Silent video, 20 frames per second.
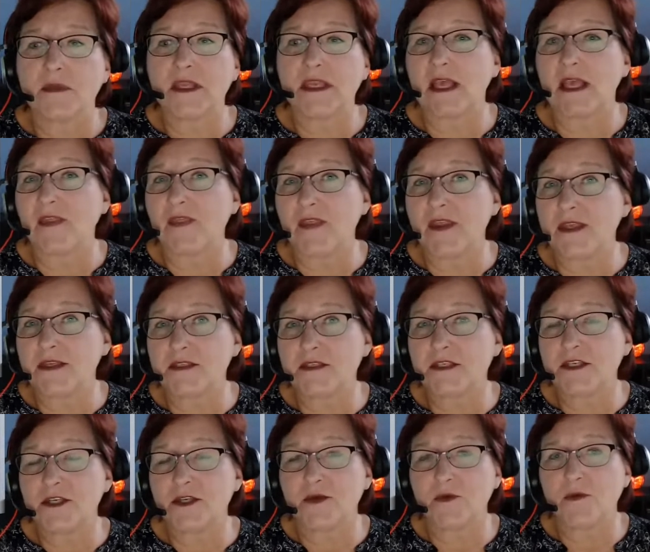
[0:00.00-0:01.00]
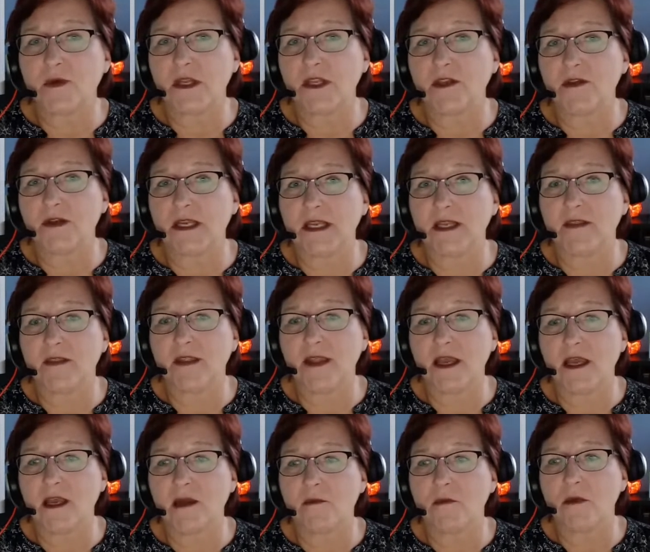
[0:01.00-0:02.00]
get things to you when you need
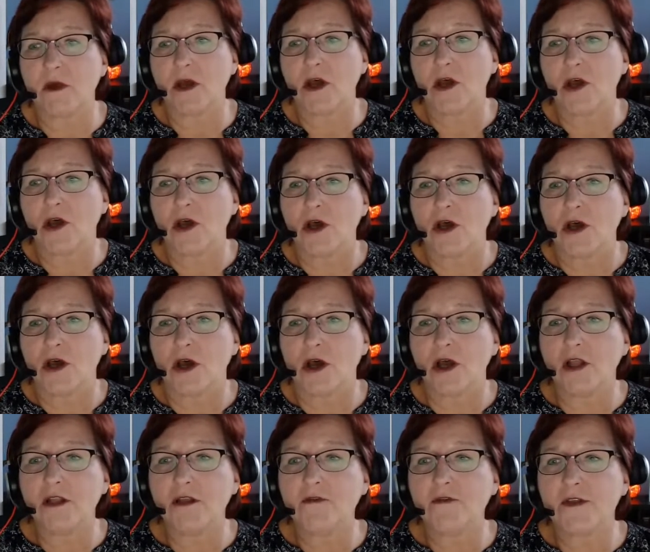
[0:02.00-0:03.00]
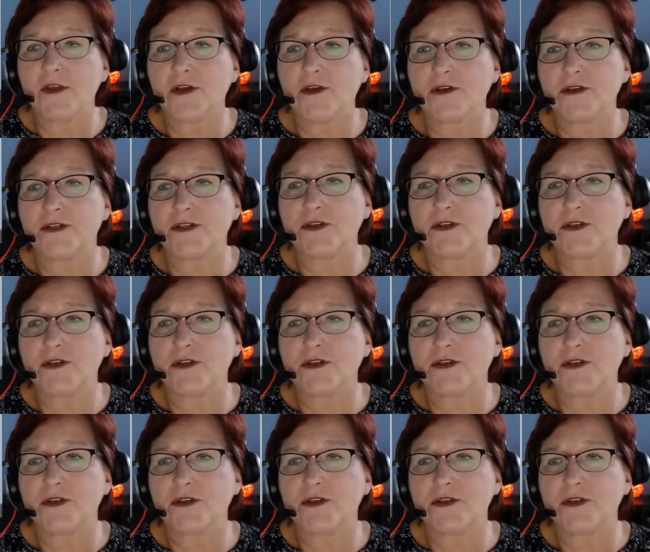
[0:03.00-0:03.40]
them, all of those.